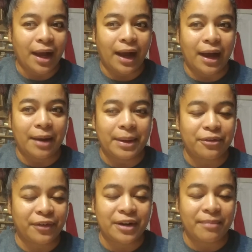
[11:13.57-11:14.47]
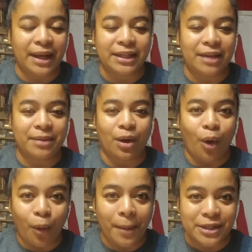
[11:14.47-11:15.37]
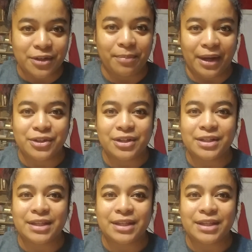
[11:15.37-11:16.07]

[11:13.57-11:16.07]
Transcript: And a friend of mine gave me a whole bunch of punches,